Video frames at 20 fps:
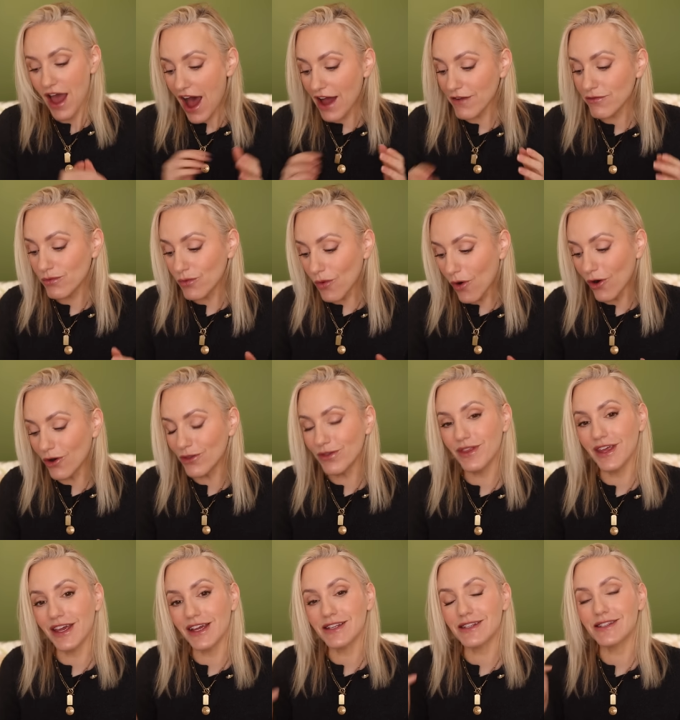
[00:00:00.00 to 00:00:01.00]
I've
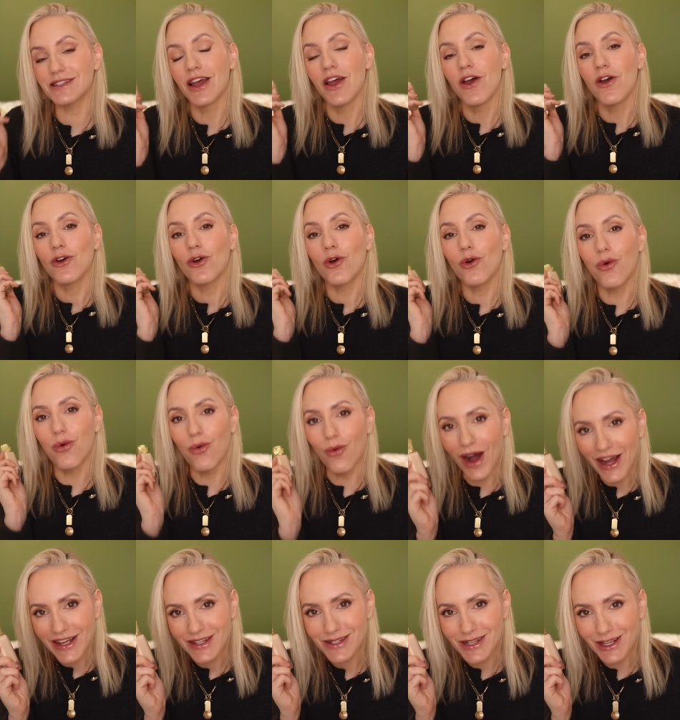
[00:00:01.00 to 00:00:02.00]
worn this
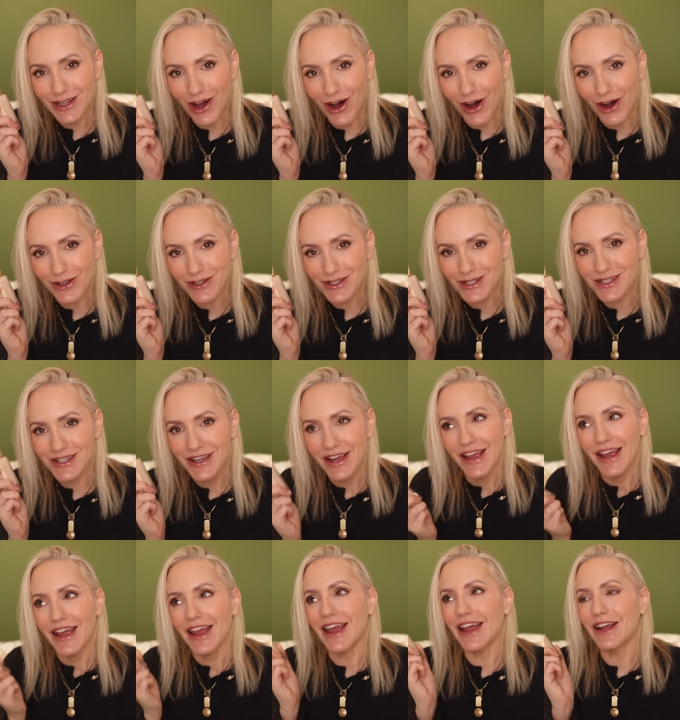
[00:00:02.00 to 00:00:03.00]
quite a lot
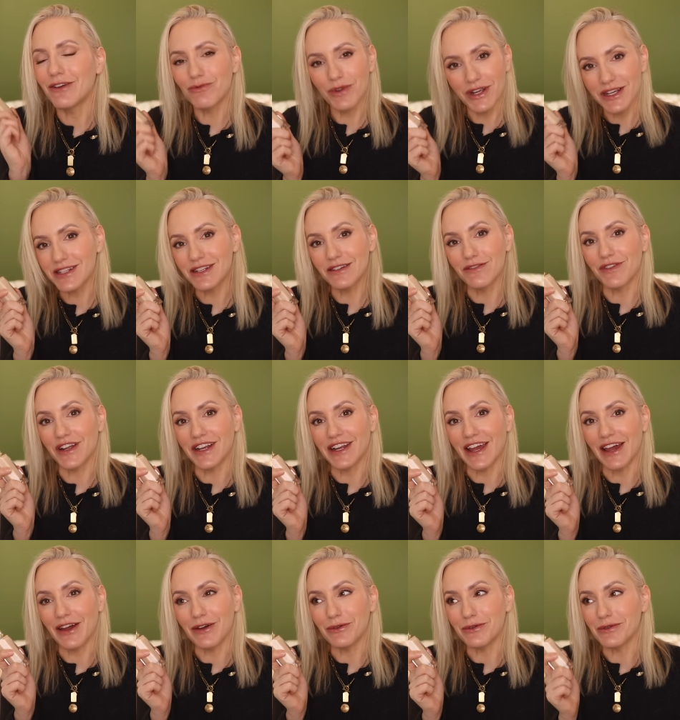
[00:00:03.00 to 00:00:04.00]
in recent
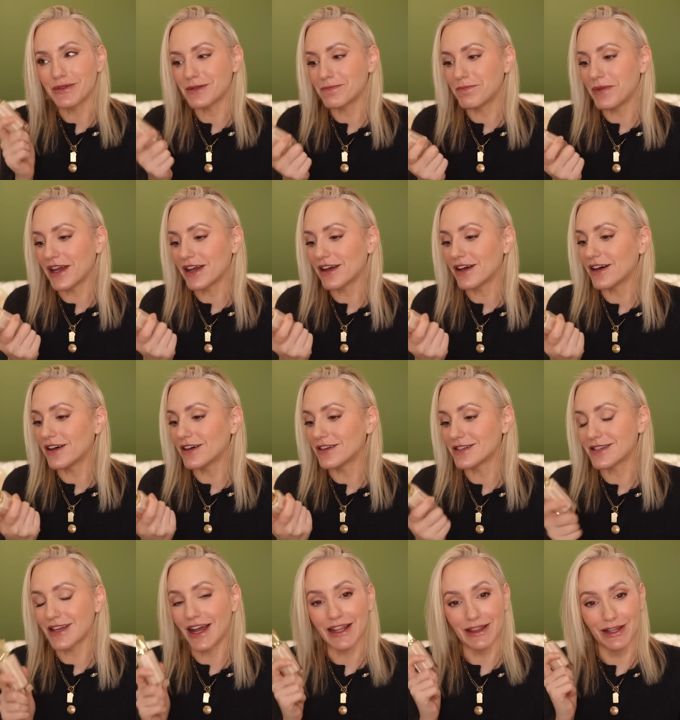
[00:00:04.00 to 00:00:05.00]
videos
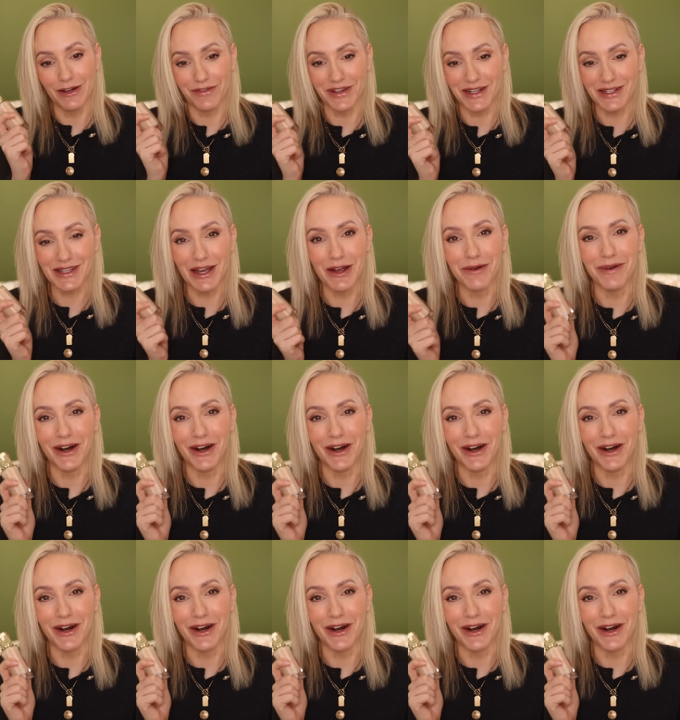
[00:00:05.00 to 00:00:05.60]
because I love it so